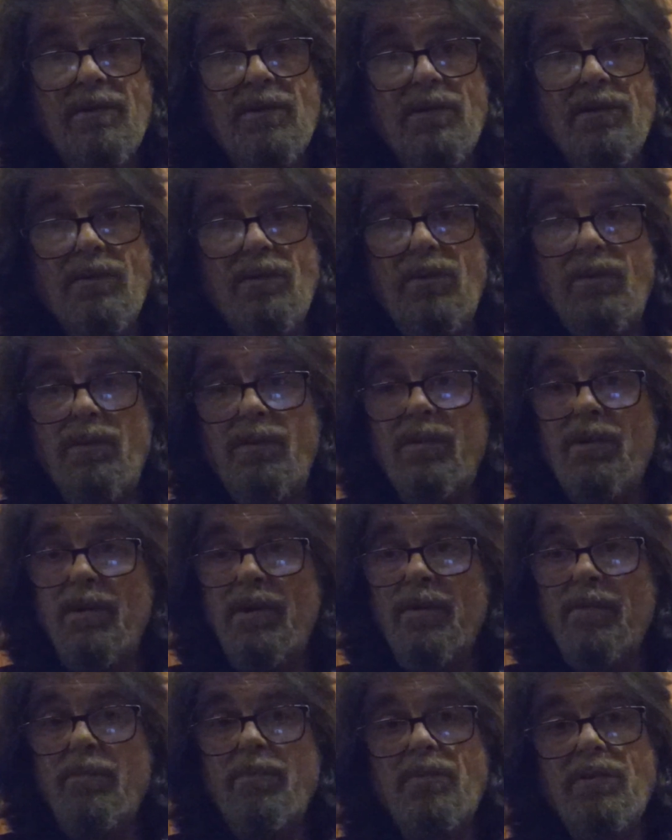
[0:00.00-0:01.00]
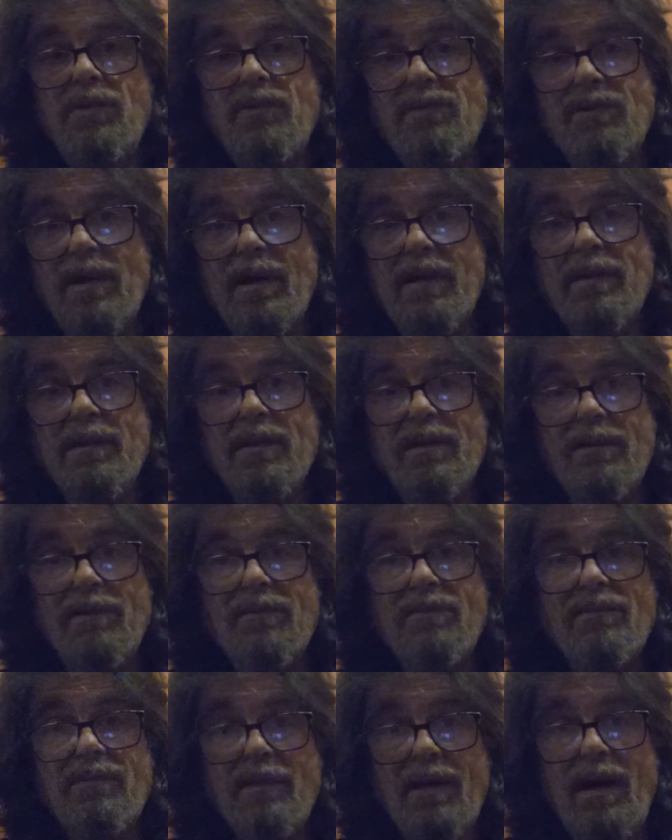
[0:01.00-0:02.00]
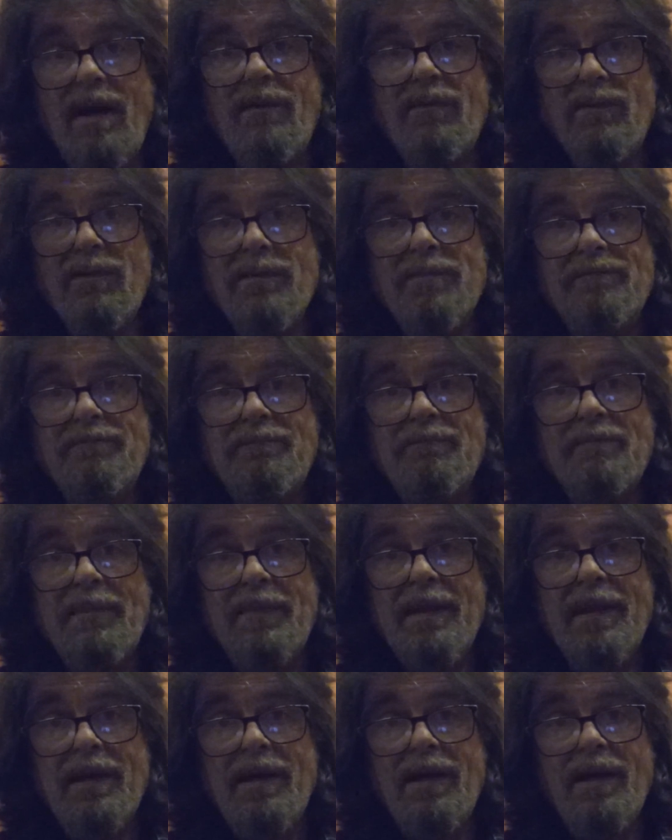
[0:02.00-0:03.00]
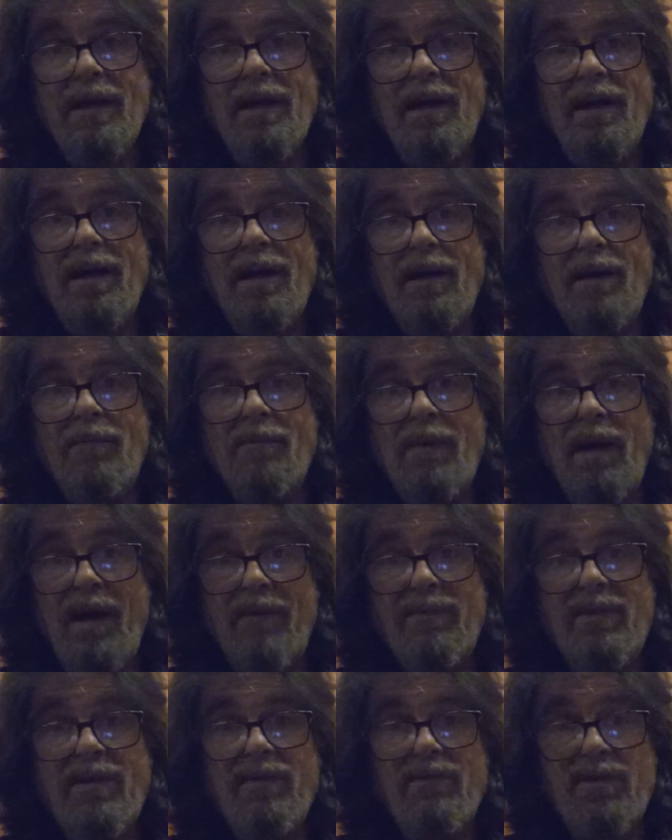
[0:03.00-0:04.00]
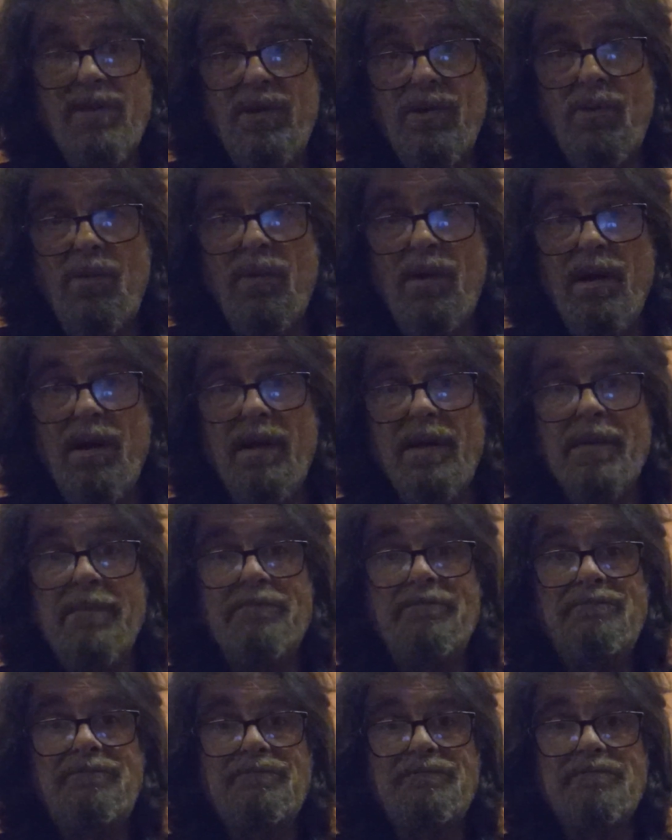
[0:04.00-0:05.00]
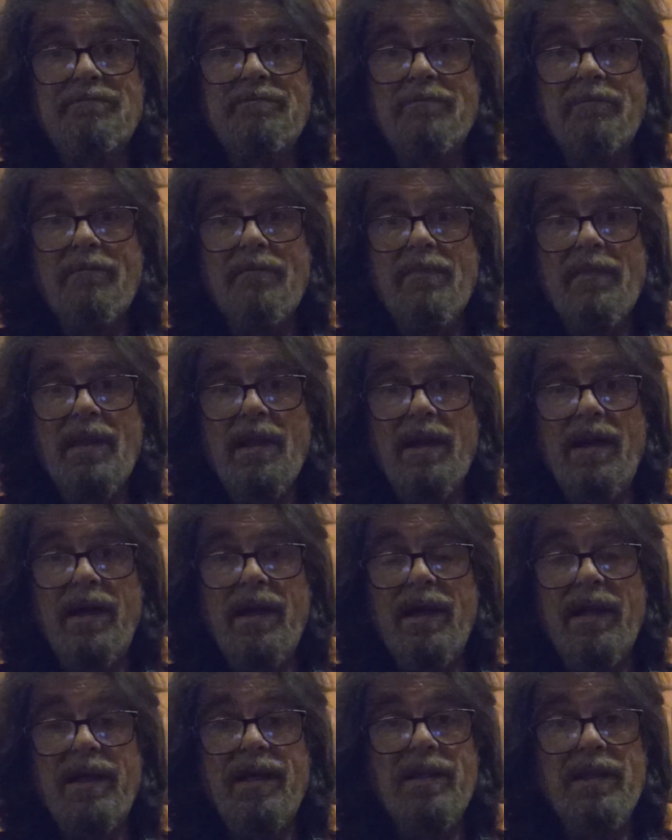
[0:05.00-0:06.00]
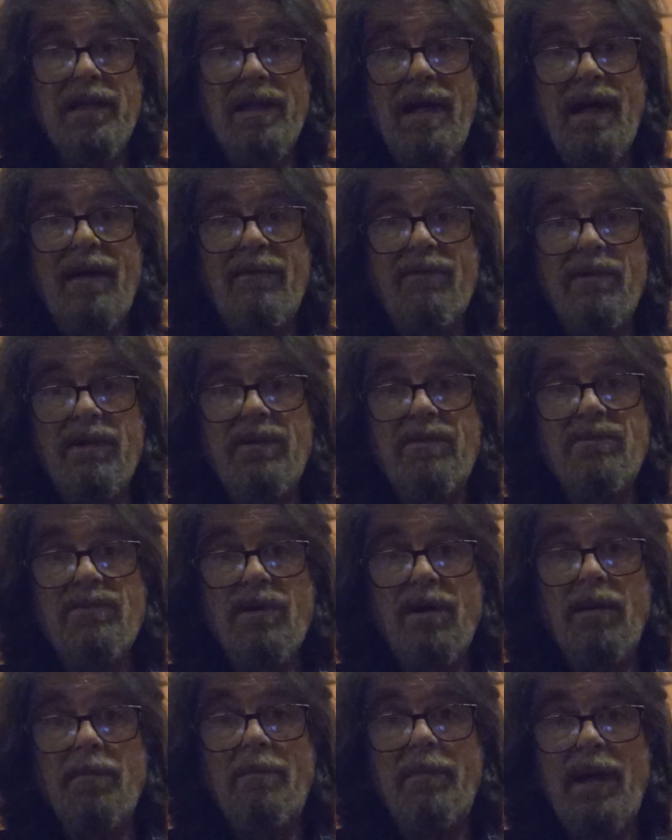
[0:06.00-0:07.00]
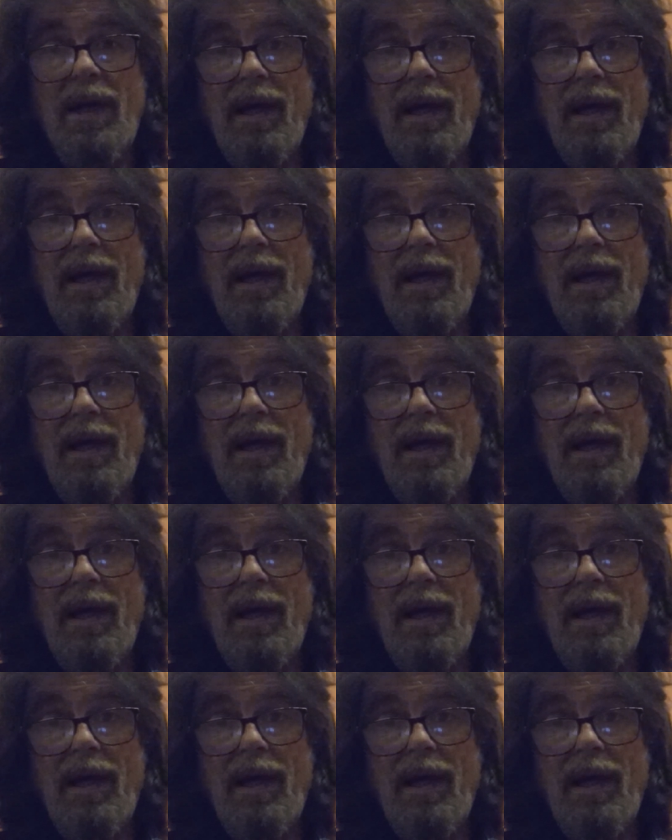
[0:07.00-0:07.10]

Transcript: to present this novel. Um, I've given you one, and in the novel, he's called